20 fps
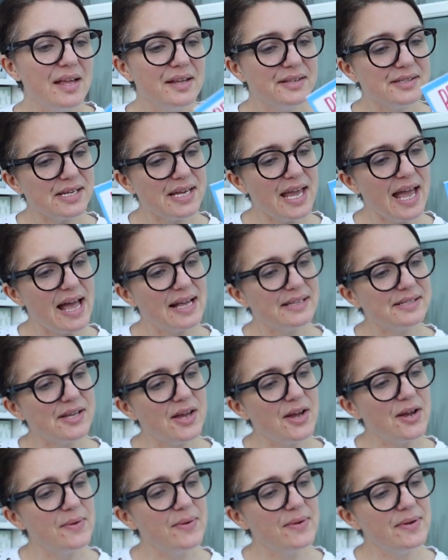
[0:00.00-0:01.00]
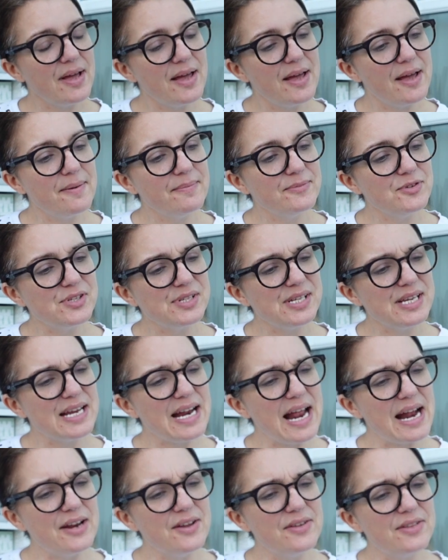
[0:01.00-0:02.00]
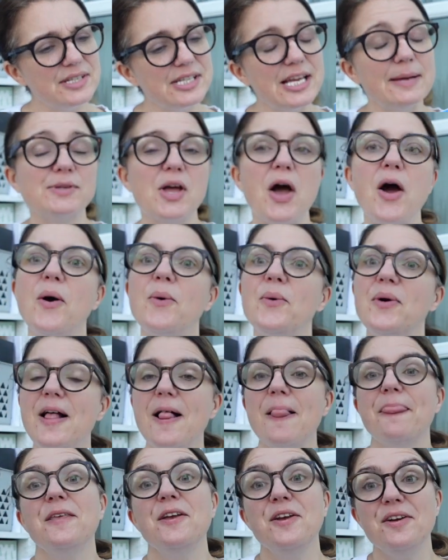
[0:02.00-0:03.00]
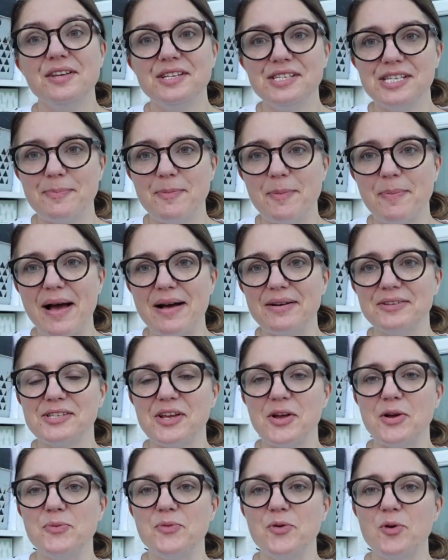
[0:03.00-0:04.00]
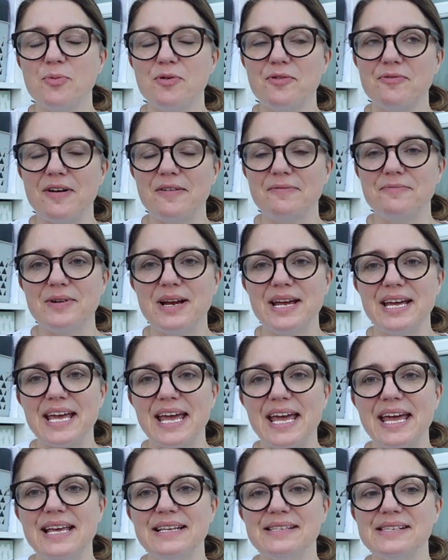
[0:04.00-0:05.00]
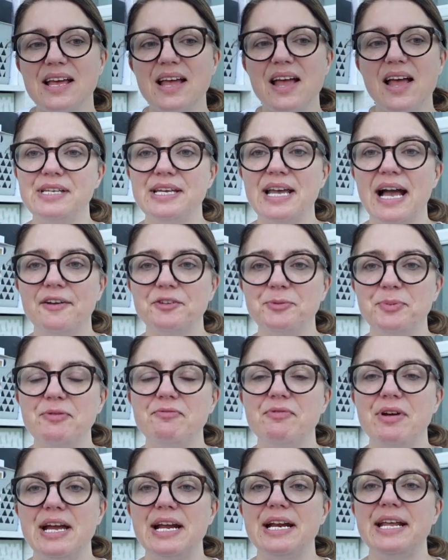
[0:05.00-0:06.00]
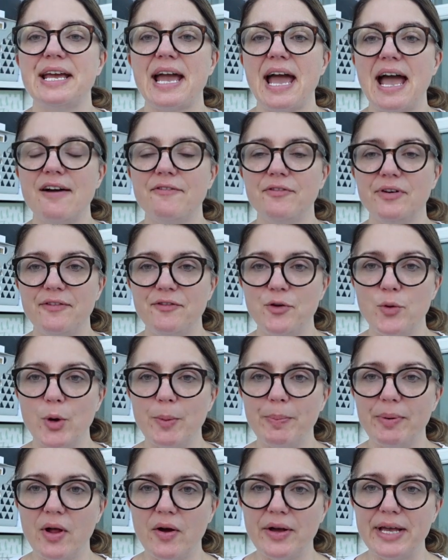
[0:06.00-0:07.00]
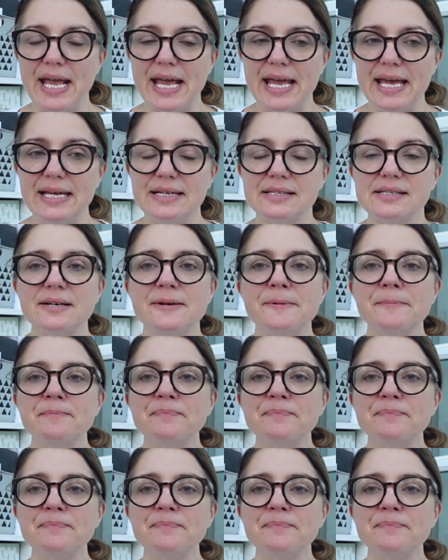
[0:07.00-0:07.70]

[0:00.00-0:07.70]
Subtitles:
So yeah, so just thinking, any other tips? Oh, the other tip about sewing waterproof fabric is, so you have to be really careful if you apply heat.